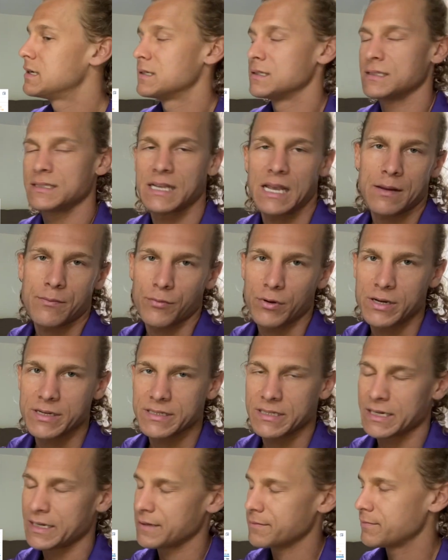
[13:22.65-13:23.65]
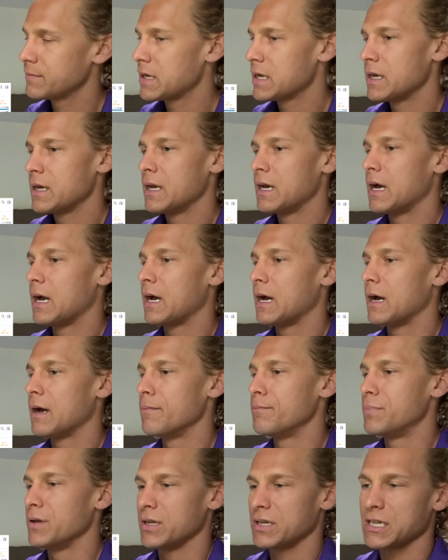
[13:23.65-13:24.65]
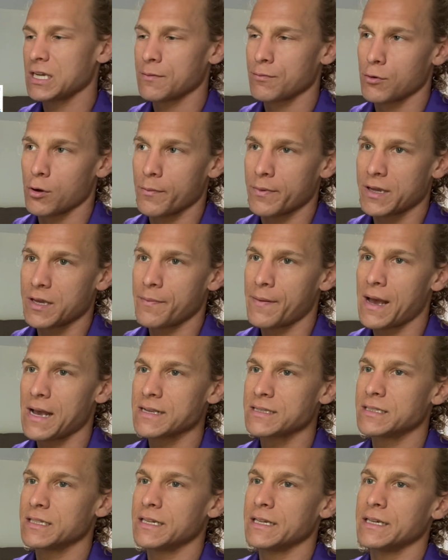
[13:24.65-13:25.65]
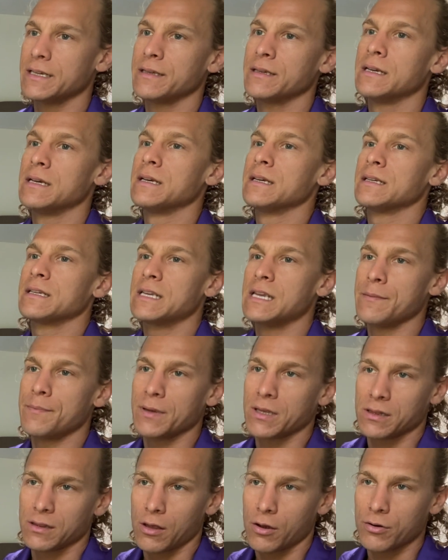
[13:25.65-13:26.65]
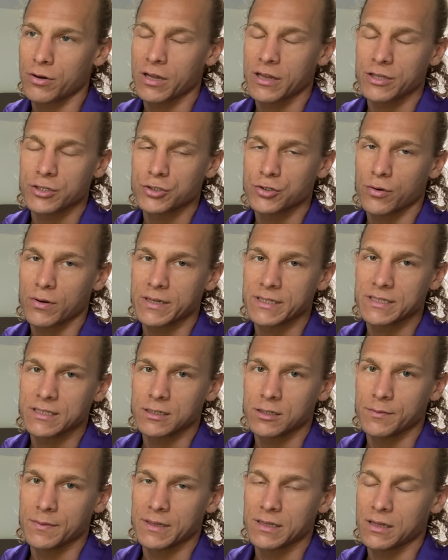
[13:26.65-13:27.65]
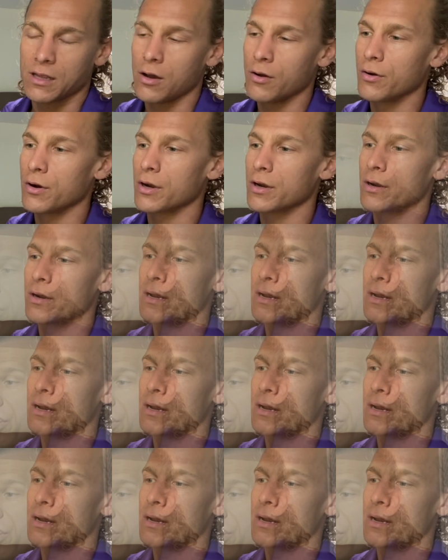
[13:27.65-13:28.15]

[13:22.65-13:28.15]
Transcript: Same reasoning, building up aerobic capacity, keeping load on the joints a little bit lower.